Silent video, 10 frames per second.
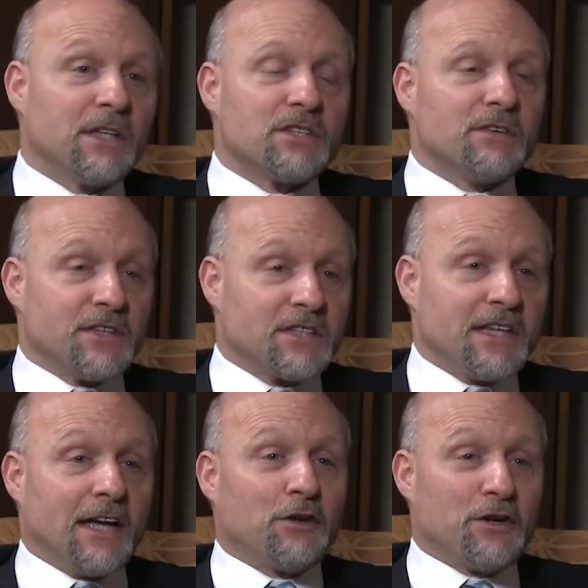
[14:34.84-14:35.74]
midst of a
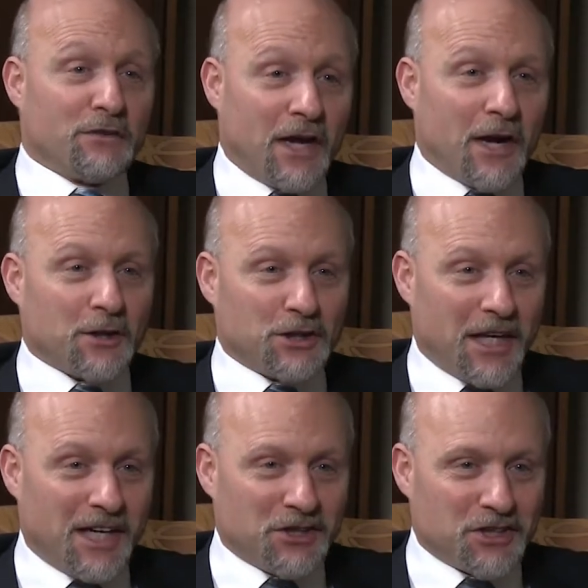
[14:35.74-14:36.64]
standard of care
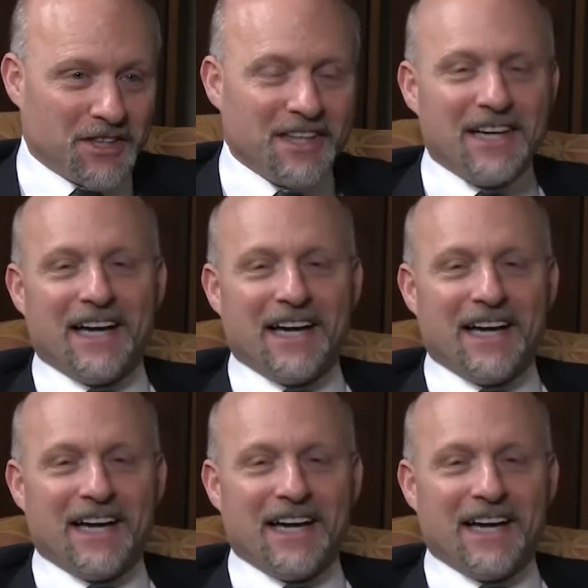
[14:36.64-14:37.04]
change. Yeah.